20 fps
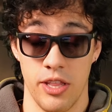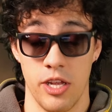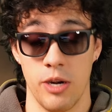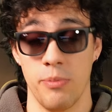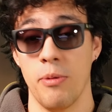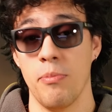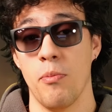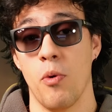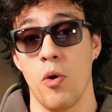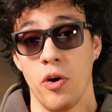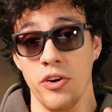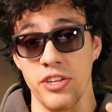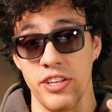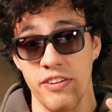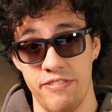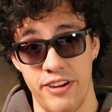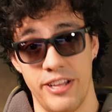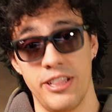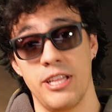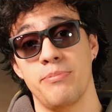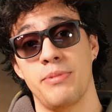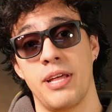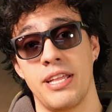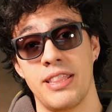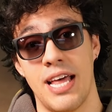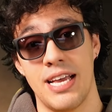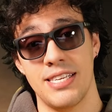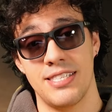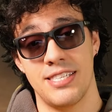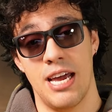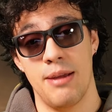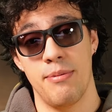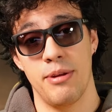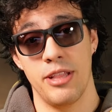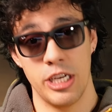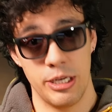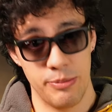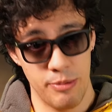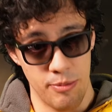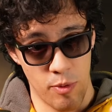a little bit more developed than last time, a
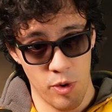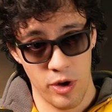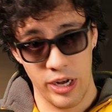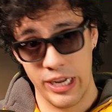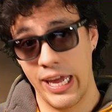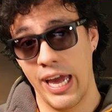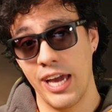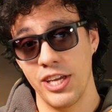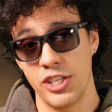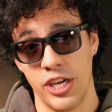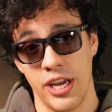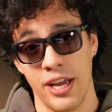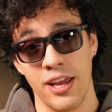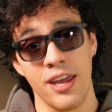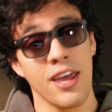little bit more engaging,